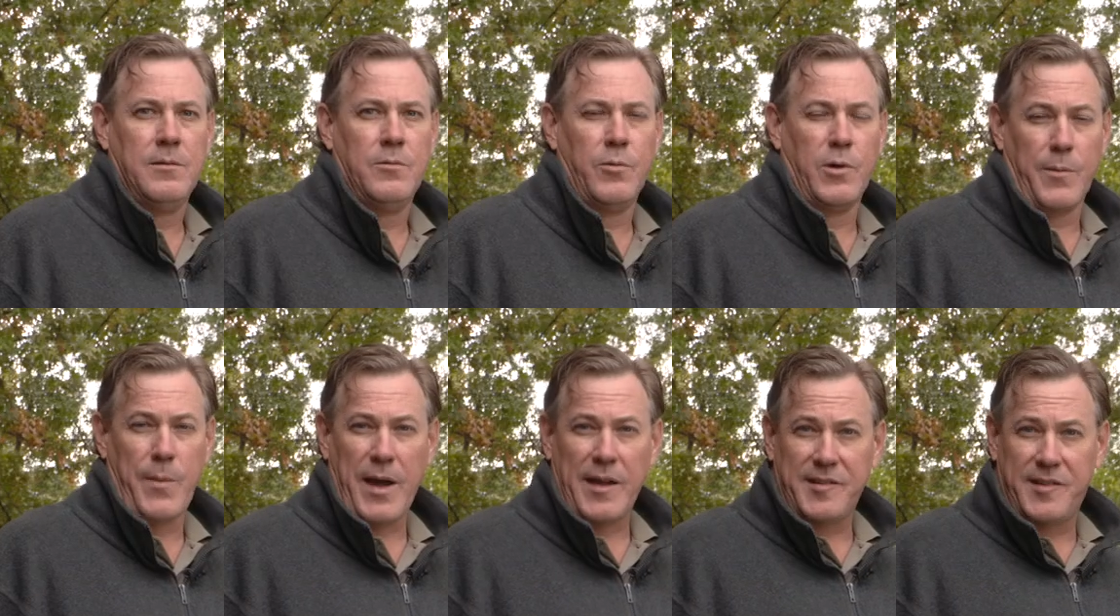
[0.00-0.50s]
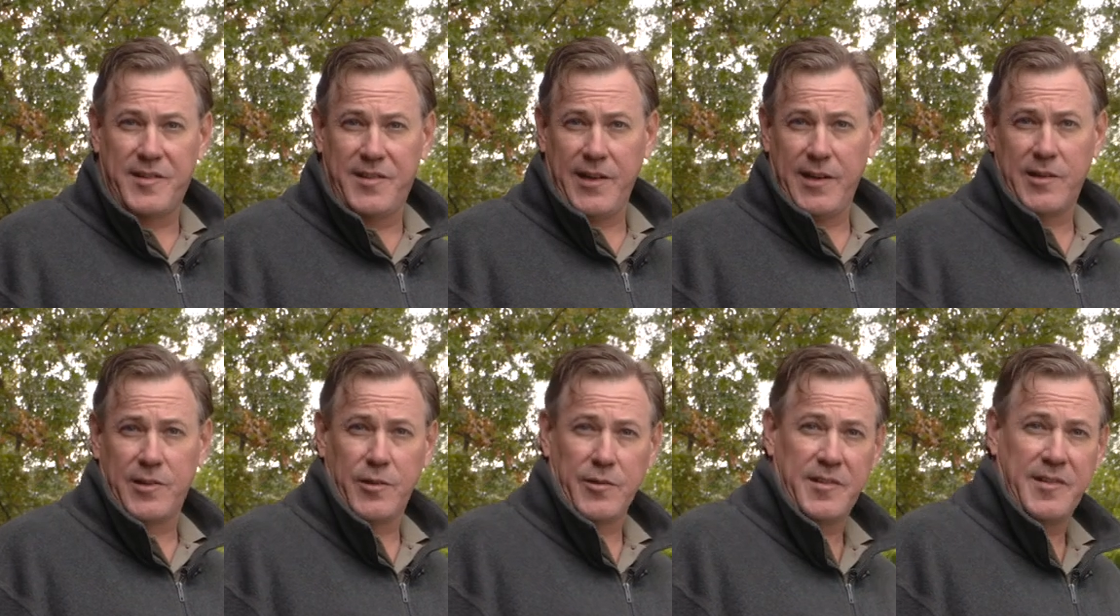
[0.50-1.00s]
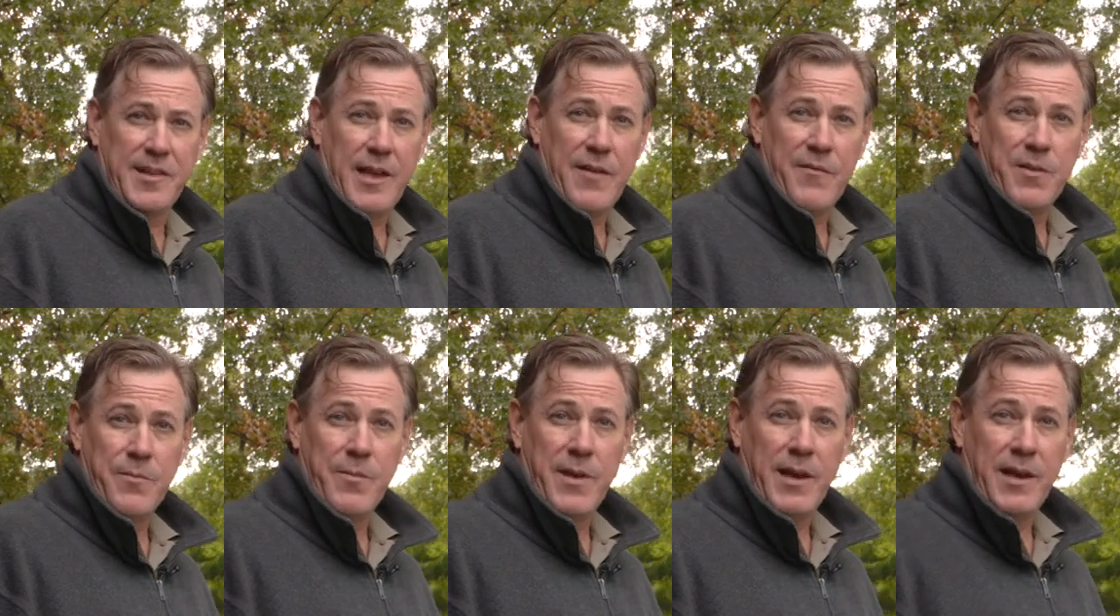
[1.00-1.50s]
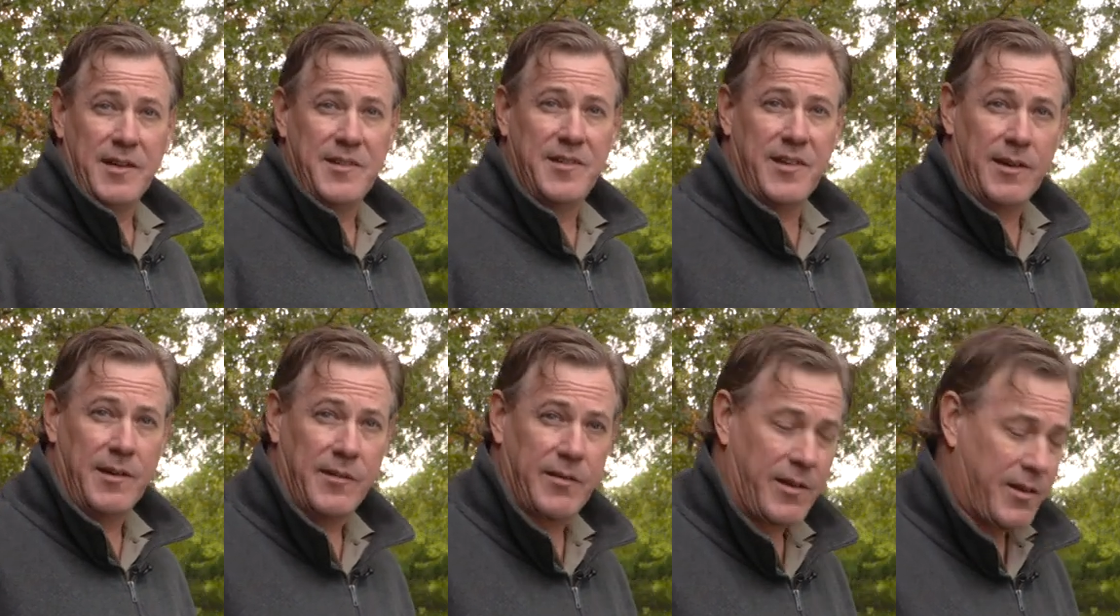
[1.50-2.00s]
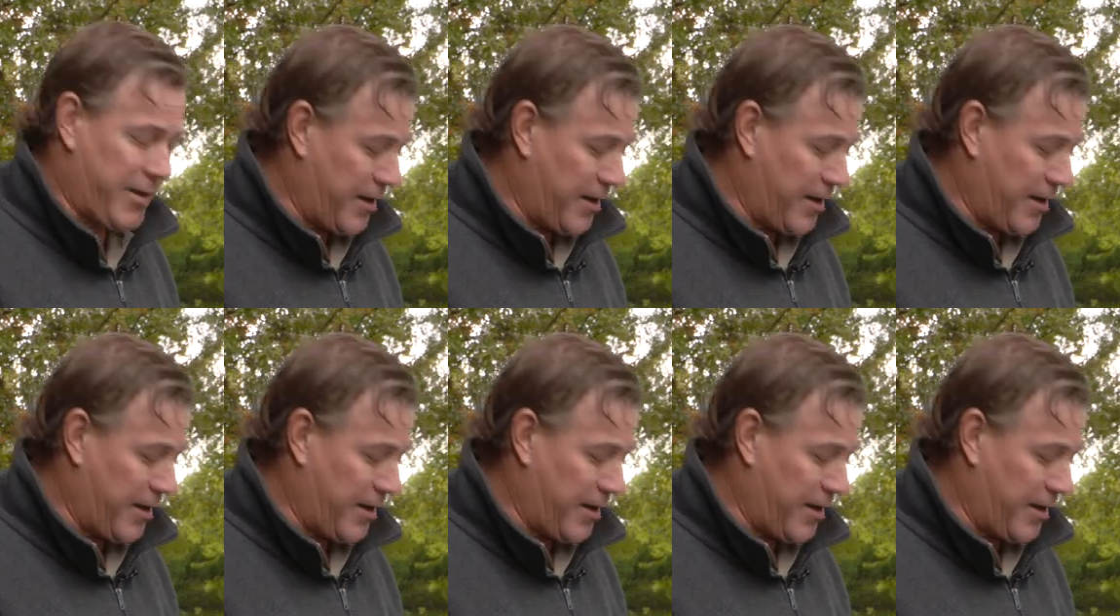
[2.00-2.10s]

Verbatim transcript: we're about six or seven minutes into the